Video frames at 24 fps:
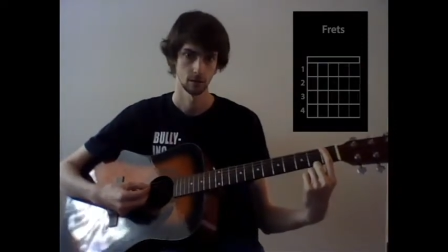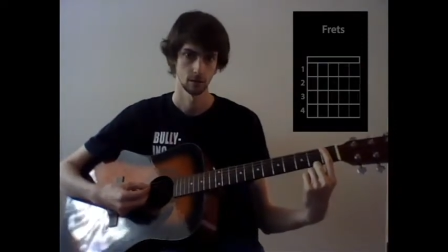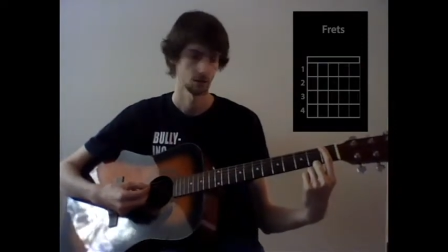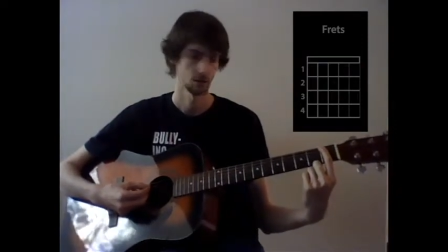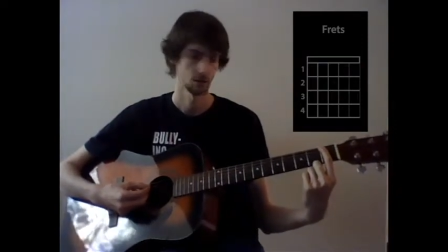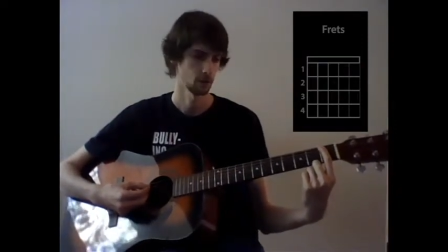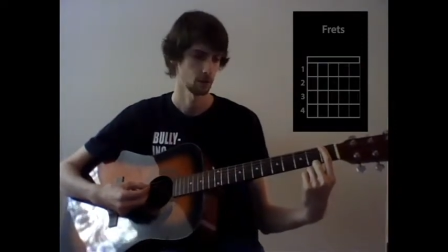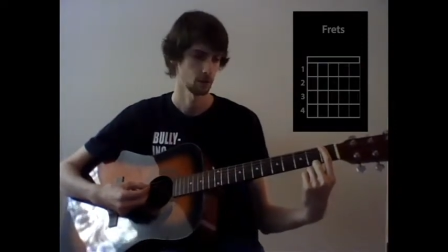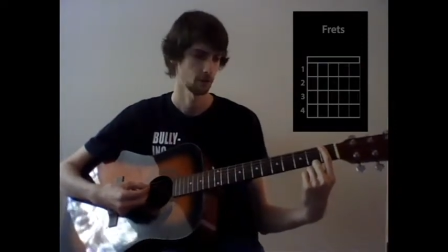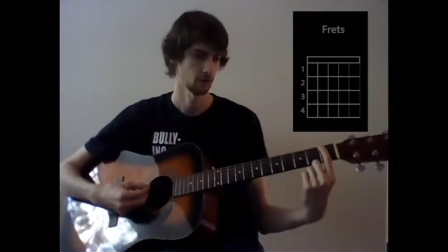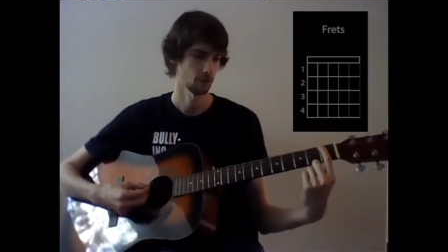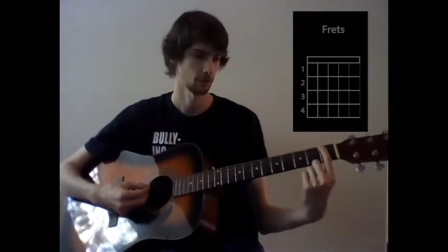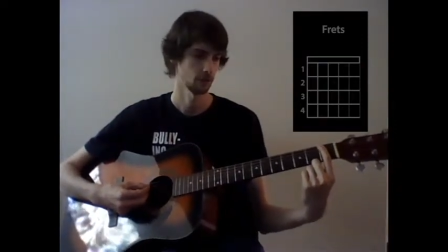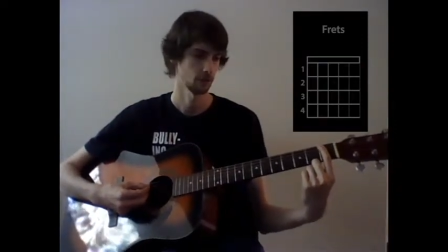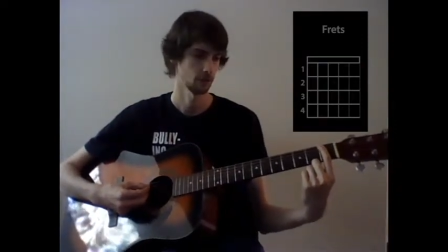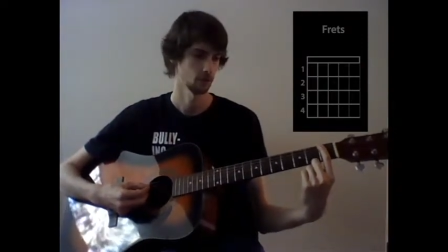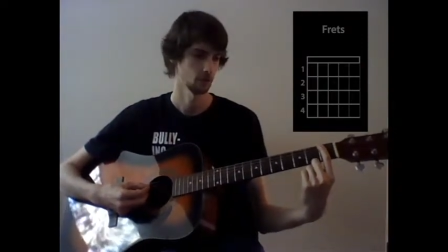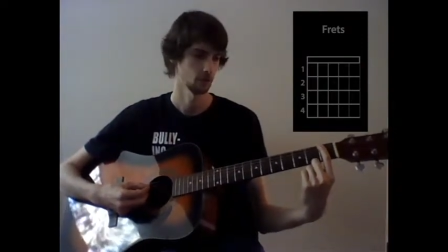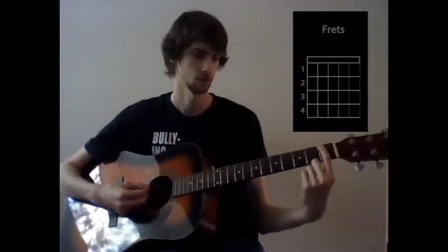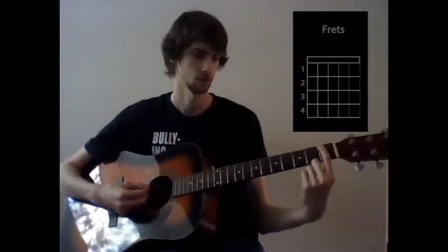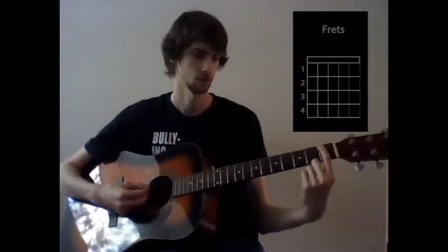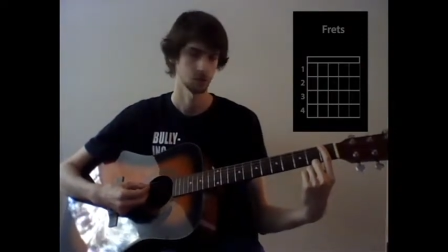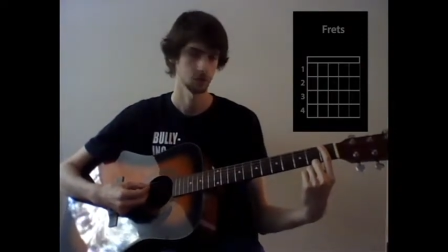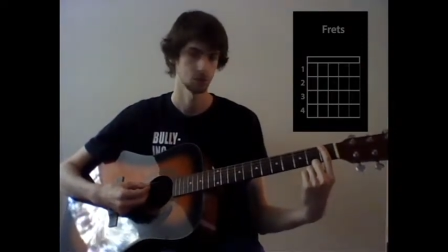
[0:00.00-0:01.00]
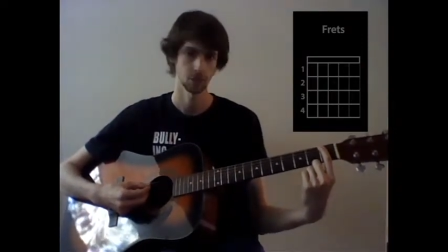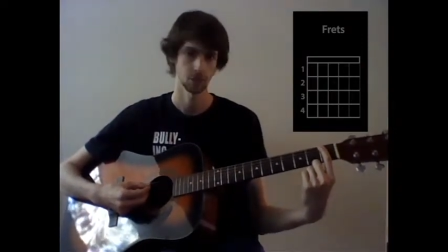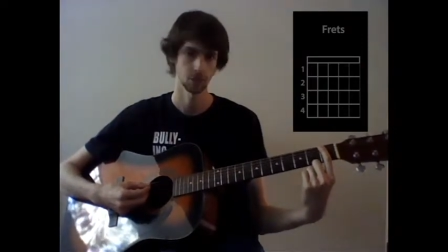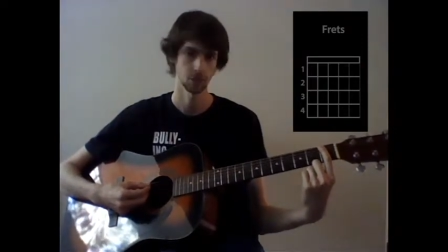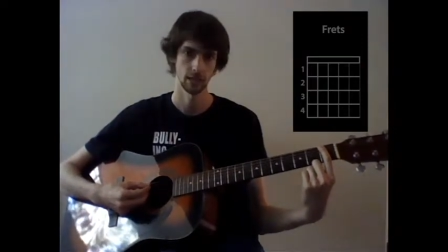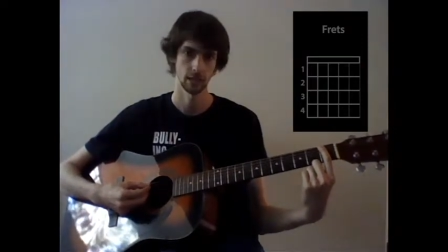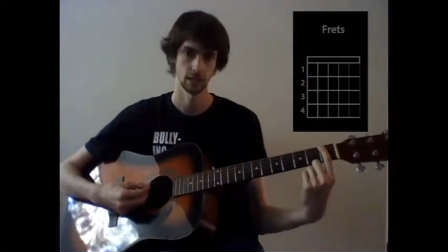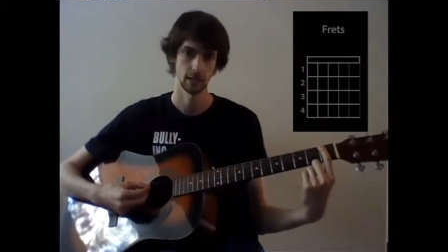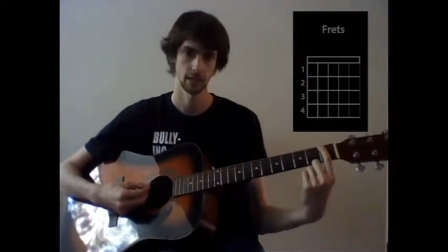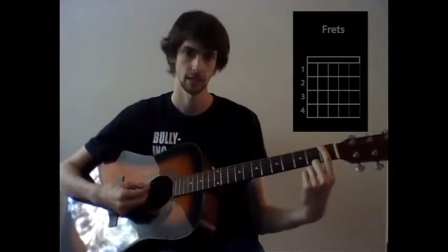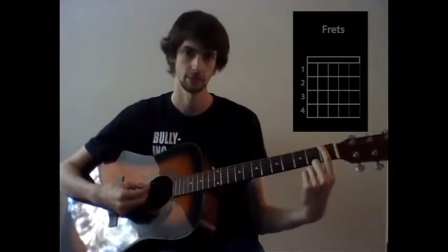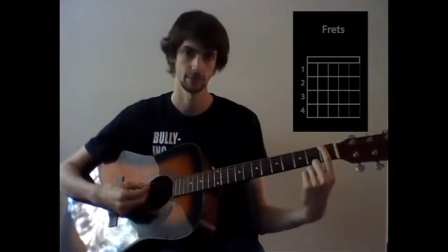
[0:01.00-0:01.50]
put our finger just
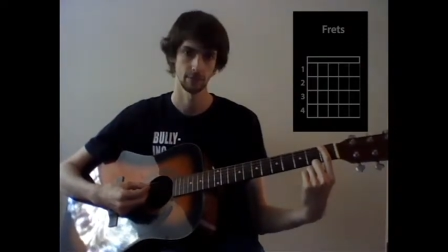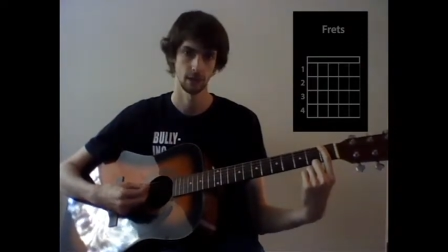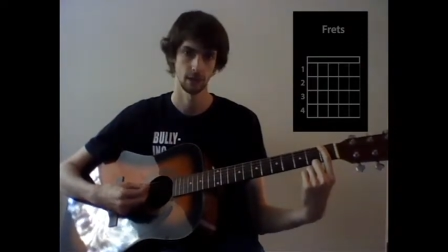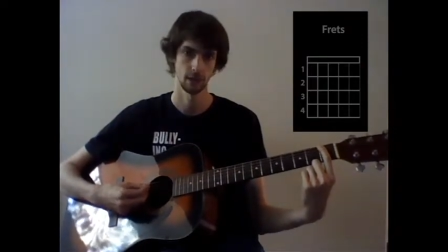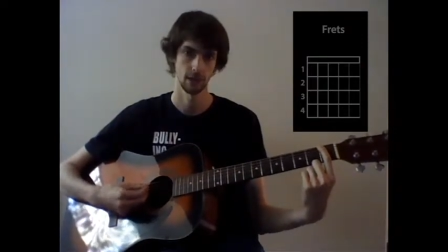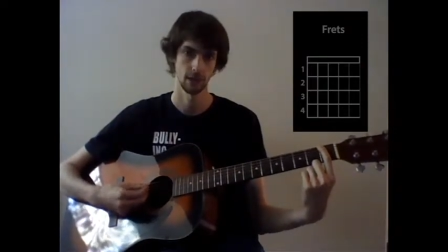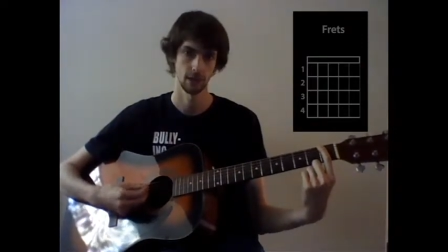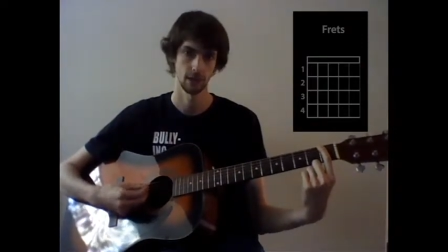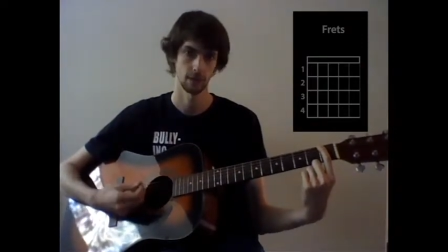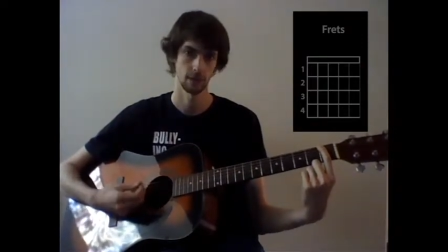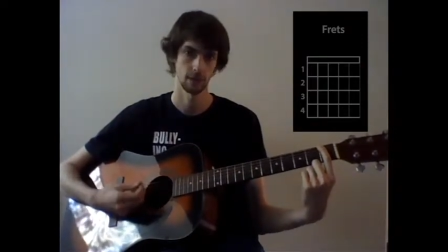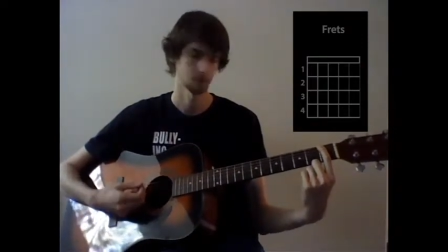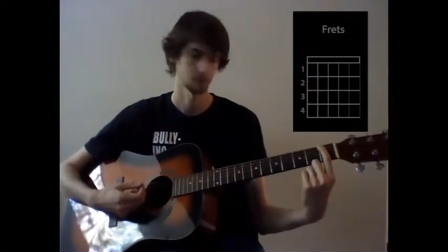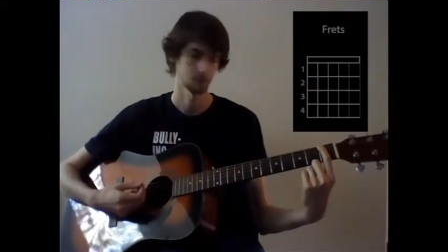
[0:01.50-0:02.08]
slightly below that.